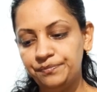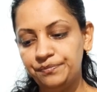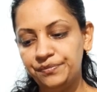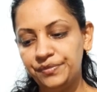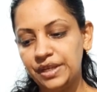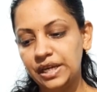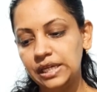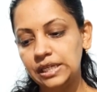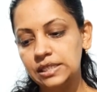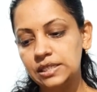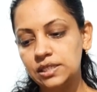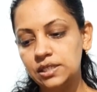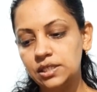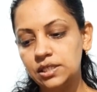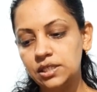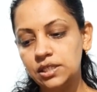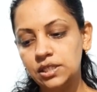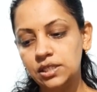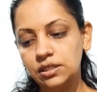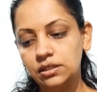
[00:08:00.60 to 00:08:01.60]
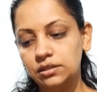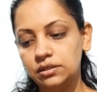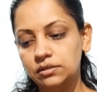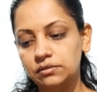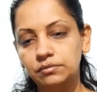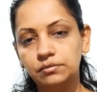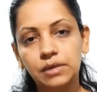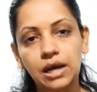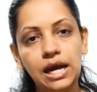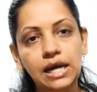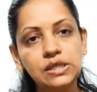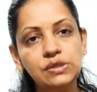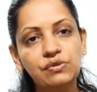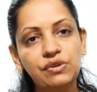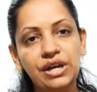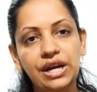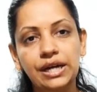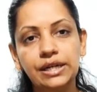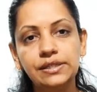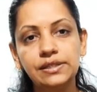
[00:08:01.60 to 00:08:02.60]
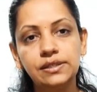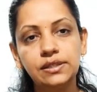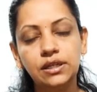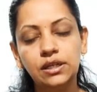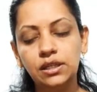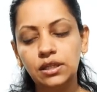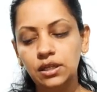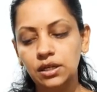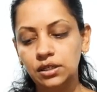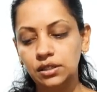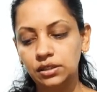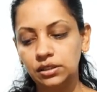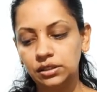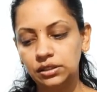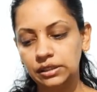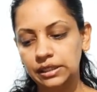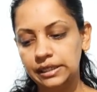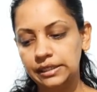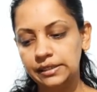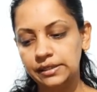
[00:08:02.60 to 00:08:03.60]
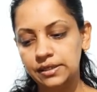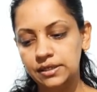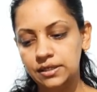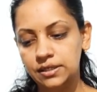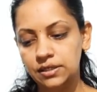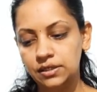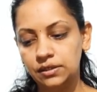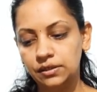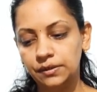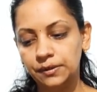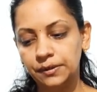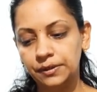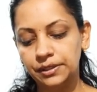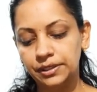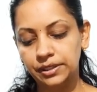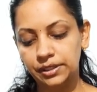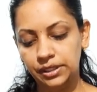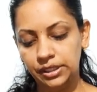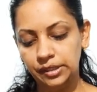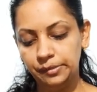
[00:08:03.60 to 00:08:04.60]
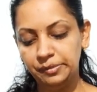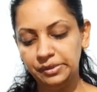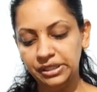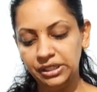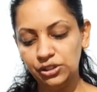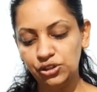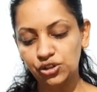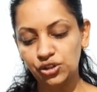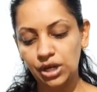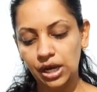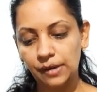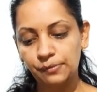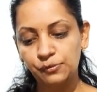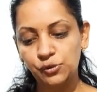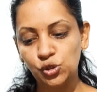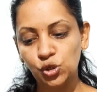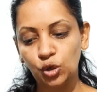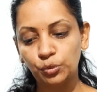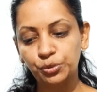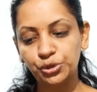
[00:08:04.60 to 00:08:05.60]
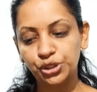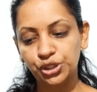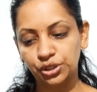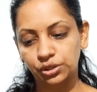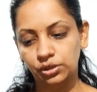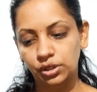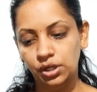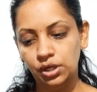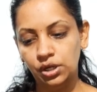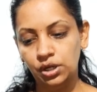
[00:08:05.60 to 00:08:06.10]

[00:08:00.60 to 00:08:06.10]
Next is, as we had seen, there is diminished absorption.